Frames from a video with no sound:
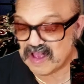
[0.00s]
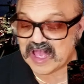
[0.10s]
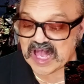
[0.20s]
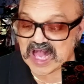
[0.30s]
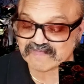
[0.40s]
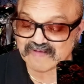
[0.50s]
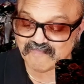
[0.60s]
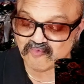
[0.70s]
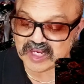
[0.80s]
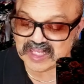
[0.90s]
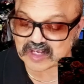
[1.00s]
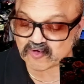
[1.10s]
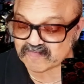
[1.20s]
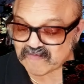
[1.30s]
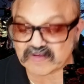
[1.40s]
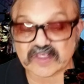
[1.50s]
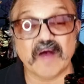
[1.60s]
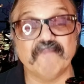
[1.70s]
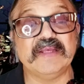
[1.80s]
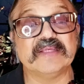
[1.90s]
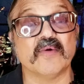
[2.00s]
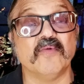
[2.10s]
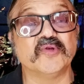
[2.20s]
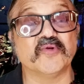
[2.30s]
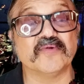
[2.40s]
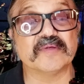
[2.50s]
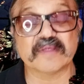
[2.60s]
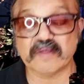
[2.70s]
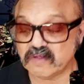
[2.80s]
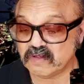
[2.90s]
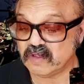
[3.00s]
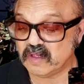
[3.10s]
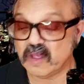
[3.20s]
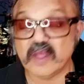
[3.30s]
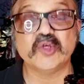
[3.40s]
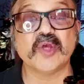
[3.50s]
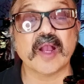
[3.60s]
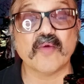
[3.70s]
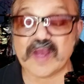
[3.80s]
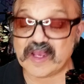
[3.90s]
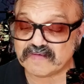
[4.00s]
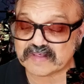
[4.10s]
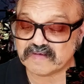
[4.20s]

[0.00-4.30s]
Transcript: has been breeding a group of zombie soldiers. Shockwaves.